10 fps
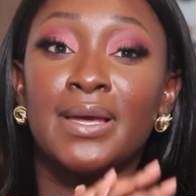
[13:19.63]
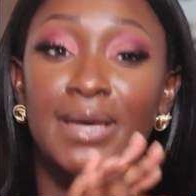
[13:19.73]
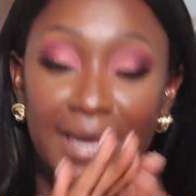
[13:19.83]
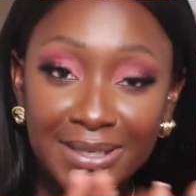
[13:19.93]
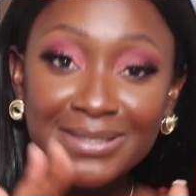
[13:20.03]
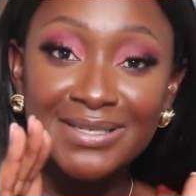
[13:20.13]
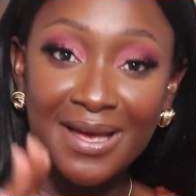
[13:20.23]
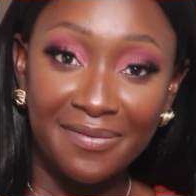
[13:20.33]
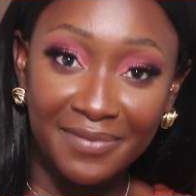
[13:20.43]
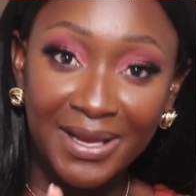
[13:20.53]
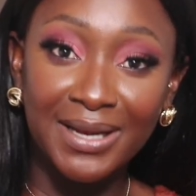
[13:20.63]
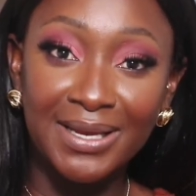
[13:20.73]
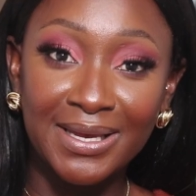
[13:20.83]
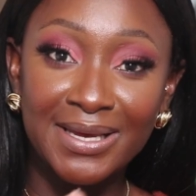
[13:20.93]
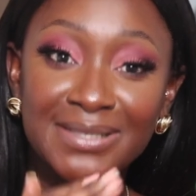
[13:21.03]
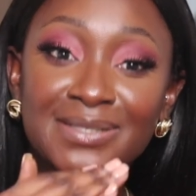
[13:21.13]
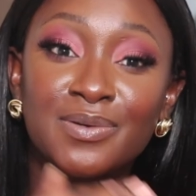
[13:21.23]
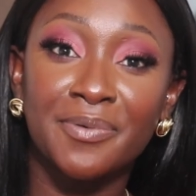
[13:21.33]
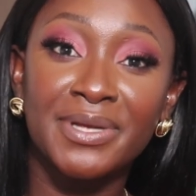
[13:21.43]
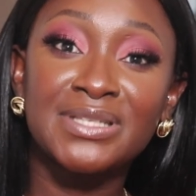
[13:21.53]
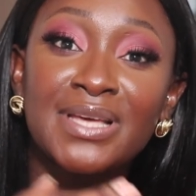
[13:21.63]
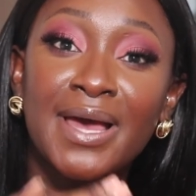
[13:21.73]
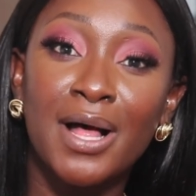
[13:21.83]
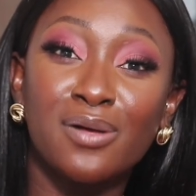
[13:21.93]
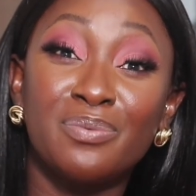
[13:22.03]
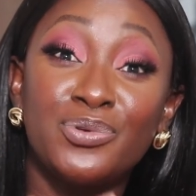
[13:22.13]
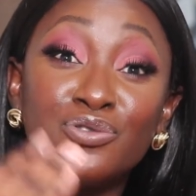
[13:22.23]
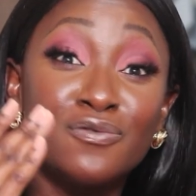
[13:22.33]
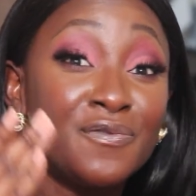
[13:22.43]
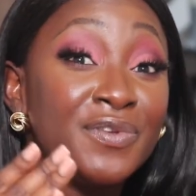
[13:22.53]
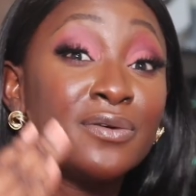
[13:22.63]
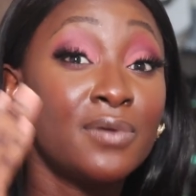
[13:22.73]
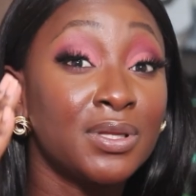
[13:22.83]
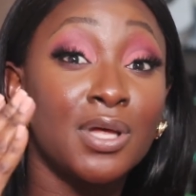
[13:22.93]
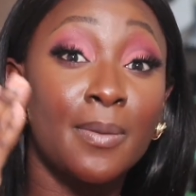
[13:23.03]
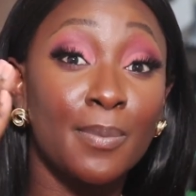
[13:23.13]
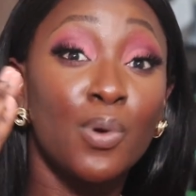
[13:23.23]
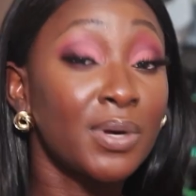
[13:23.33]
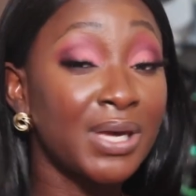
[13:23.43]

it definitely is going to help you feel a lot more